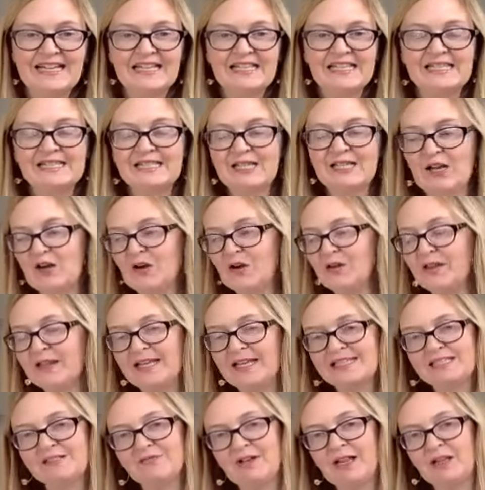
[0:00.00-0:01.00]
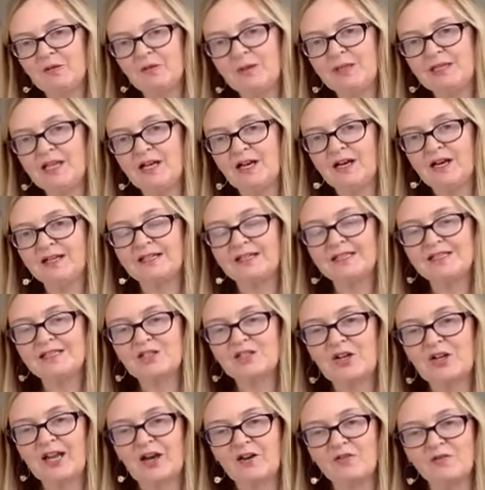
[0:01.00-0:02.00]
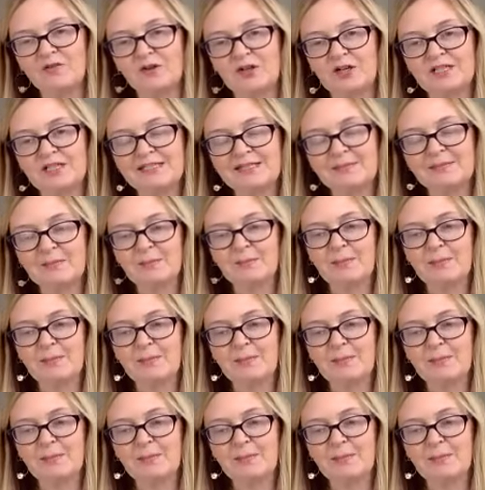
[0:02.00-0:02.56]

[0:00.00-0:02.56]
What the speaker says: So let's follow along and start out first.